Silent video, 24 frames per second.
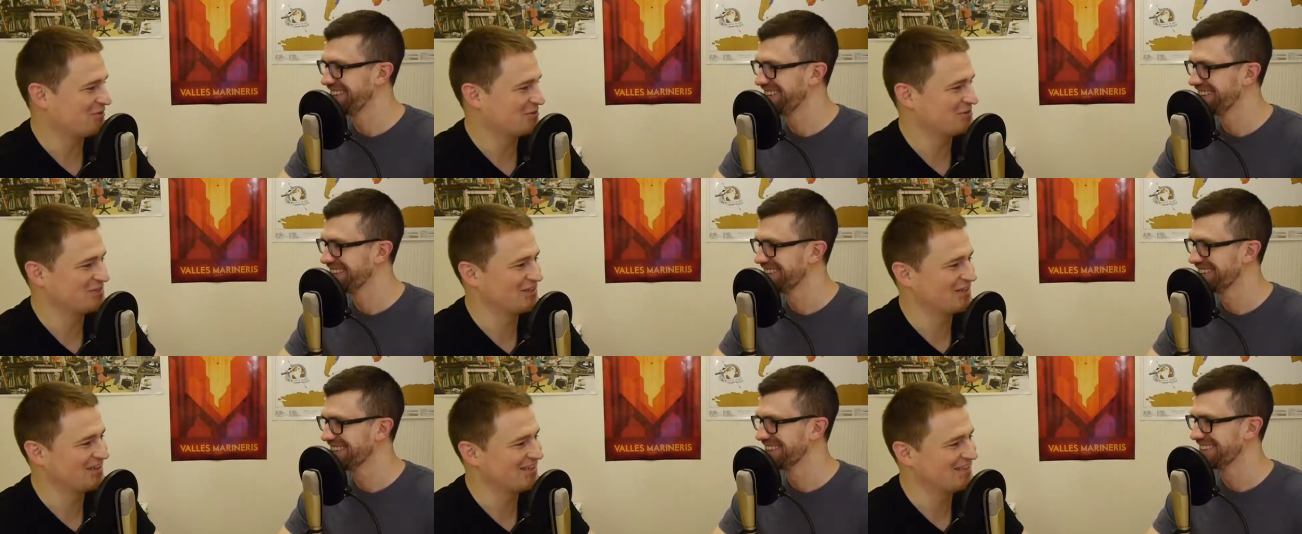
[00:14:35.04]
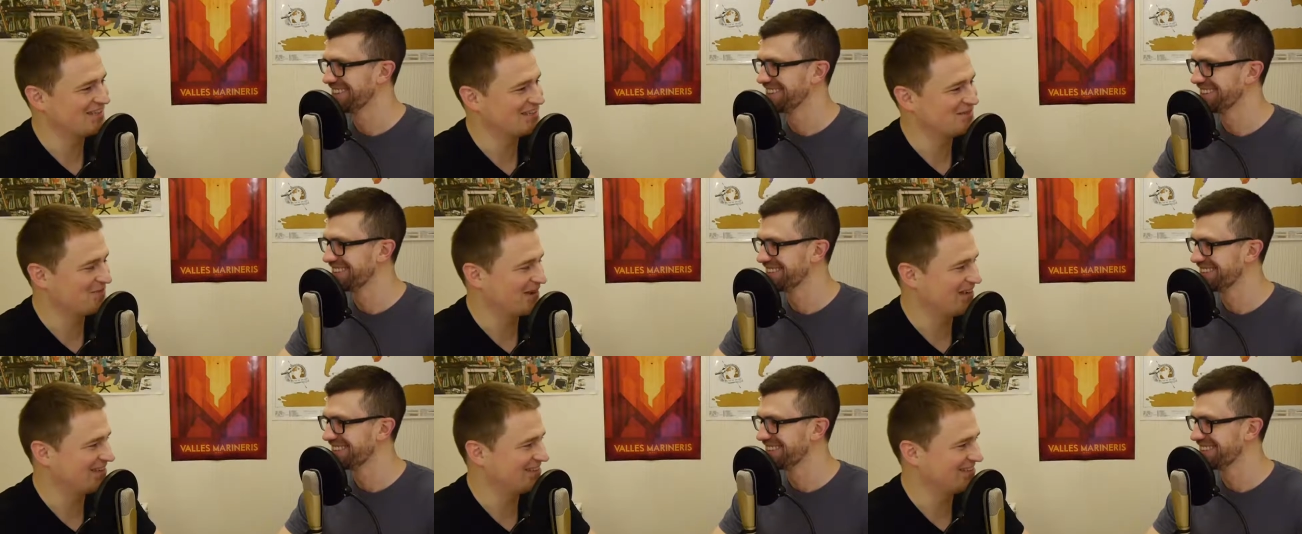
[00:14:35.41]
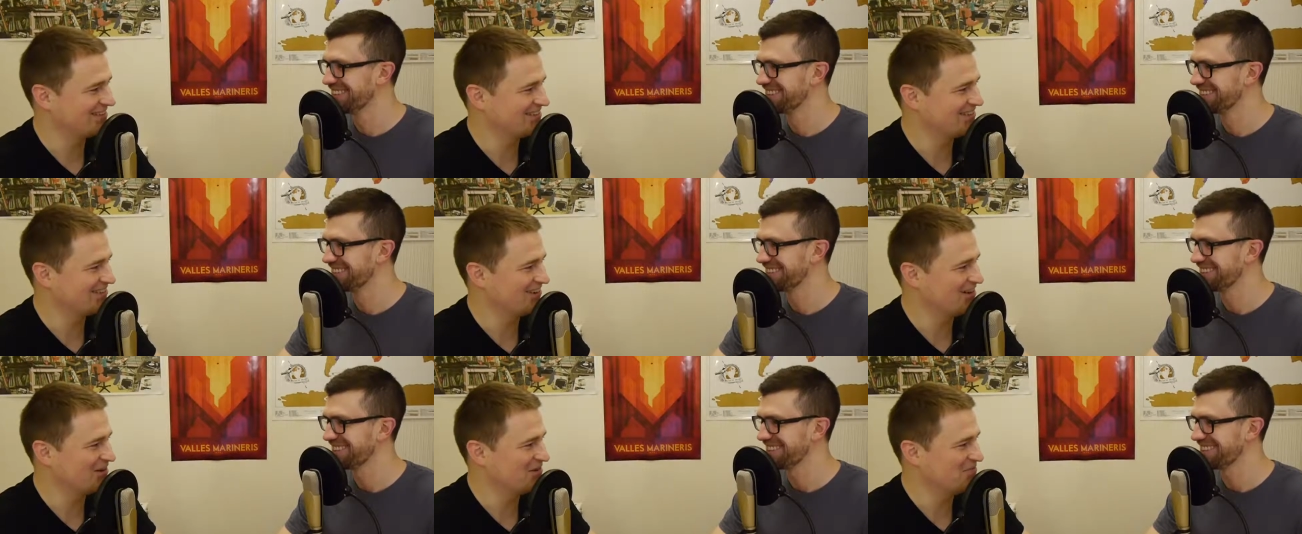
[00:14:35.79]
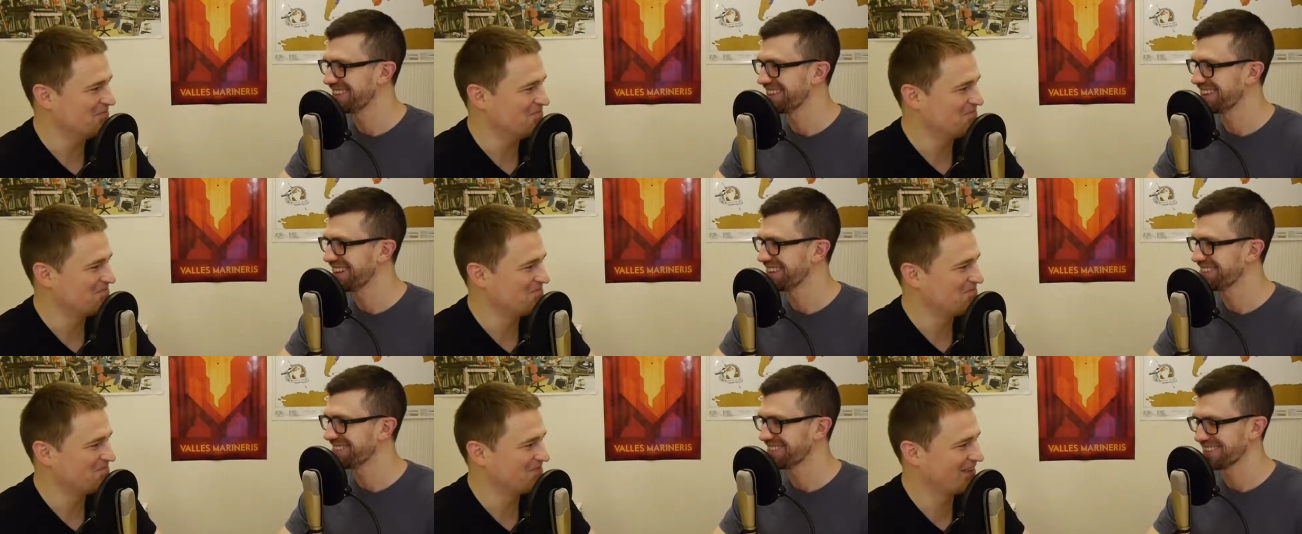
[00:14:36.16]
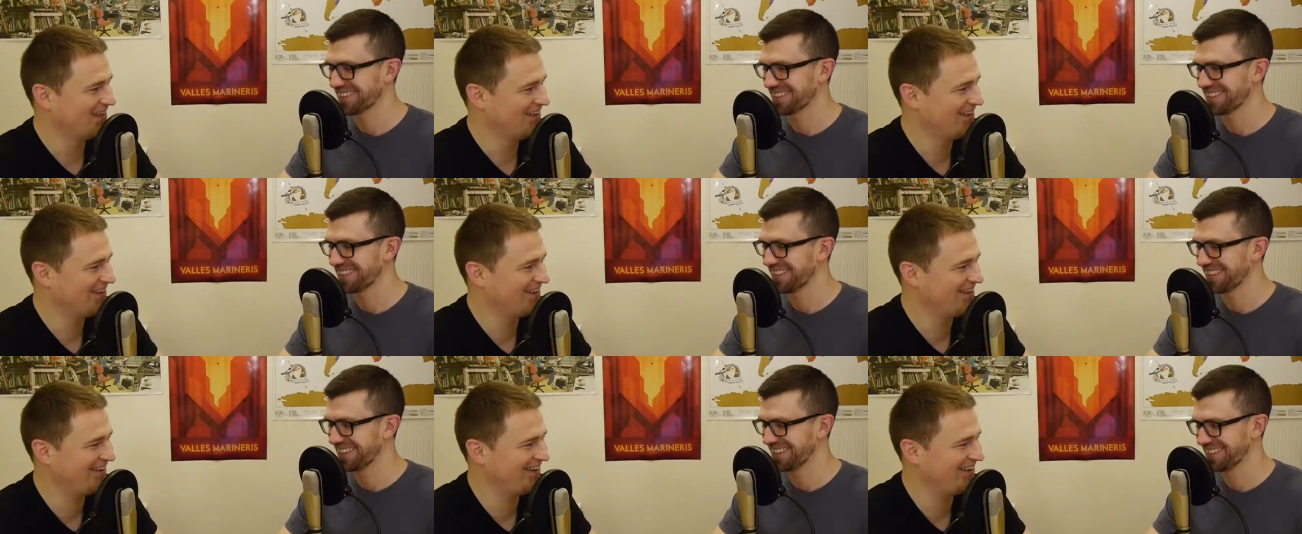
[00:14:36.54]
Speaker 1: outside space and time. yeah, fuck
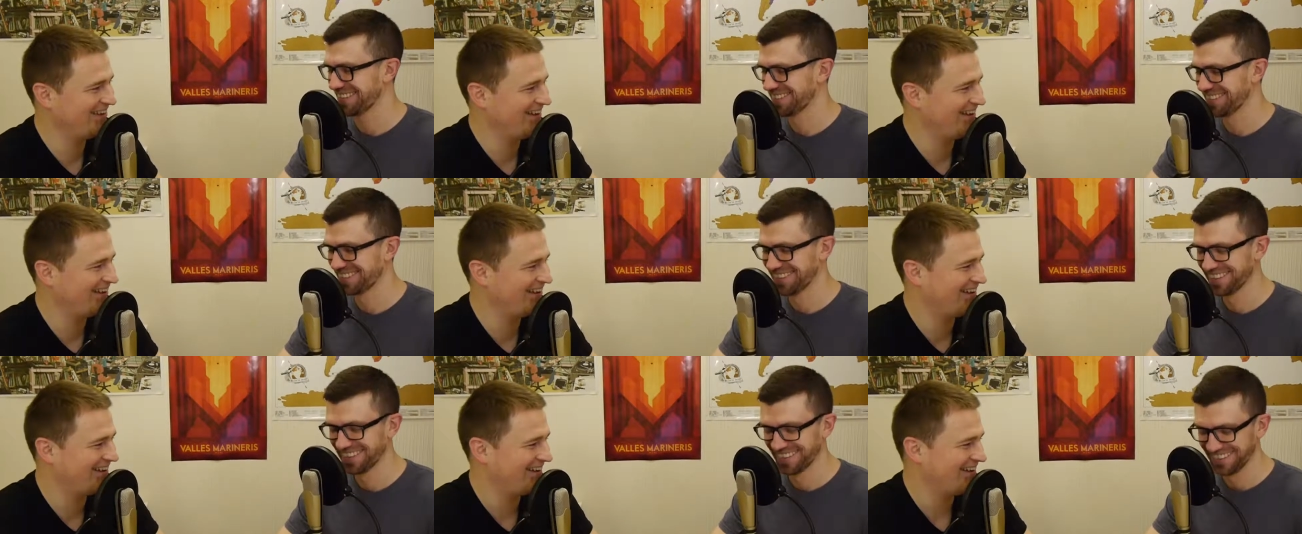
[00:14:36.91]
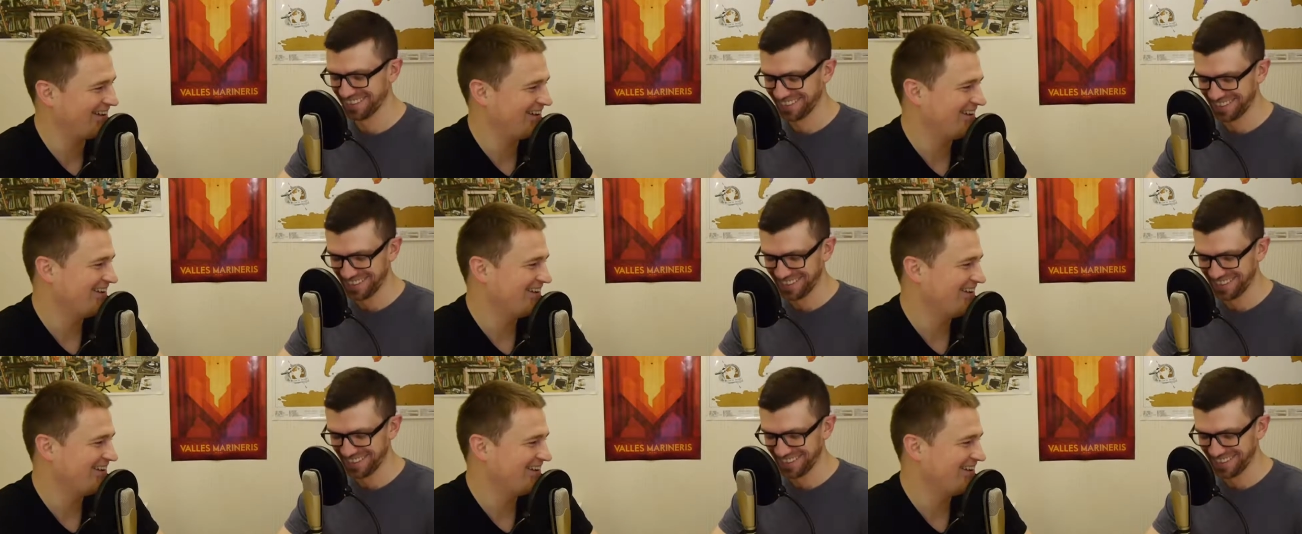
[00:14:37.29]
yeah.